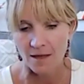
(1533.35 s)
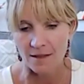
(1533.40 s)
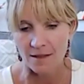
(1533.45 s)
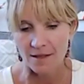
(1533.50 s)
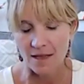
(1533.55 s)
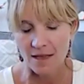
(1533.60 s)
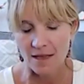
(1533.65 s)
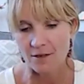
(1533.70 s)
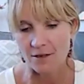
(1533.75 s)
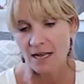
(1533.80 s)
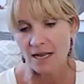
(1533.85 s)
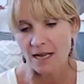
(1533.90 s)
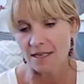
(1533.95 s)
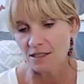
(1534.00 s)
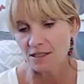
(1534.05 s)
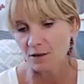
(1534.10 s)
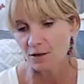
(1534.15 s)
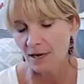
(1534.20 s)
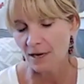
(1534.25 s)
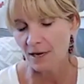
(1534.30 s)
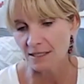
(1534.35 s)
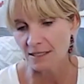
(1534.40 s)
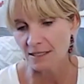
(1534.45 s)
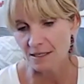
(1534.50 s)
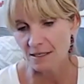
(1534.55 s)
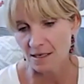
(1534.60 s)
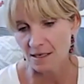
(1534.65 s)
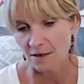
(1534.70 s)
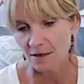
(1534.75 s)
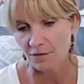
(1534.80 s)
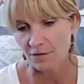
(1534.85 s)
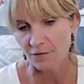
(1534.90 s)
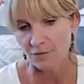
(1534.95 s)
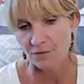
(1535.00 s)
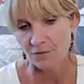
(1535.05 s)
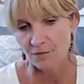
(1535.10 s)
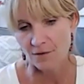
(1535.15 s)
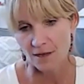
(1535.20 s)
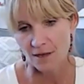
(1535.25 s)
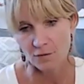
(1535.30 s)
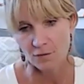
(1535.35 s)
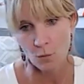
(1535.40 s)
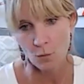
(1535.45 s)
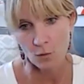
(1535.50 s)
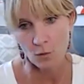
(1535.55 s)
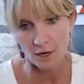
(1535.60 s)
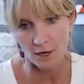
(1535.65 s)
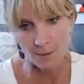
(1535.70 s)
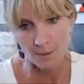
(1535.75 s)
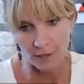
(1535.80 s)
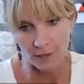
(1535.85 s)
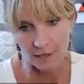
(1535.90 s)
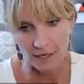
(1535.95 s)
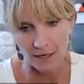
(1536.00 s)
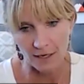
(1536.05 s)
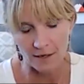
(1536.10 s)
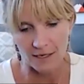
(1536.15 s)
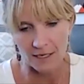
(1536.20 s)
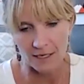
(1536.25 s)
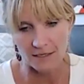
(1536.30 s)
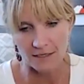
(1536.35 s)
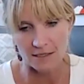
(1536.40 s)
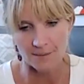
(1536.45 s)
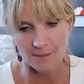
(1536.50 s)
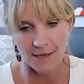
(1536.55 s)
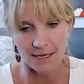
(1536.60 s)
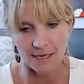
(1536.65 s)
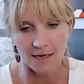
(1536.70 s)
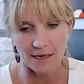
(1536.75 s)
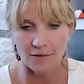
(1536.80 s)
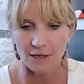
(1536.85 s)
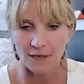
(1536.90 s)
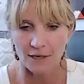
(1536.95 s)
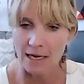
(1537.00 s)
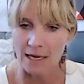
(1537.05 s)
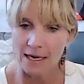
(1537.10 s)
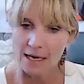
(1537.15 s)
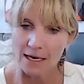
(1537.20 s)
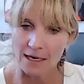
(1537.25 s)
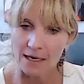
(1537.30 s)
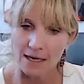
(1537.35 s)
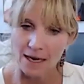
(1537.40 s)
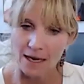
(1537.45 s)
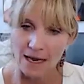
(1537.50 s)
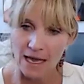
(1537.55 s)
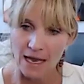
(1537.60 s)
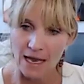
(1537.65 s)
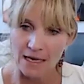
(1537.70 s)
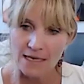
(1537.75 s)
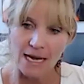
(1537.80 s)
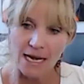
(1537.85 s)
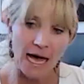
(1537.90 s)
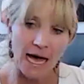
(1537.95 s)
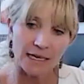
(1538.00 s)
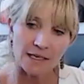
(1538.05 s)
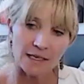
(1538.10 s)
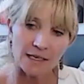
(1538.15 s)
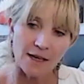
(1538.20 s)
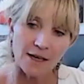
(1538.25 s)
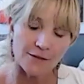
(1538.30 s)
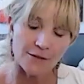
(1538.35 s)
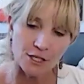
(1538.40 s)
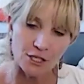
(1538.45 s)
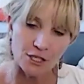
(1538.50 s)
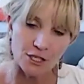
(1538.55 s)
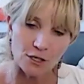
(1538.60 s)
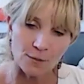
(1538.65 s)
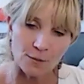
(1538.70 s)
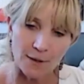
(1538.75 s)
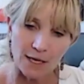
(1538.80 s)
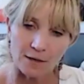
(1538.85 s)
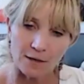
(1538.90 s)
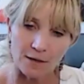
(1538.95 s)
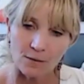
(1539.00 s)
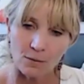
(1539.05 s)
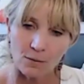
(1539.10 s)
The other consequence is that if we're putting our kids to bed every night and not another human,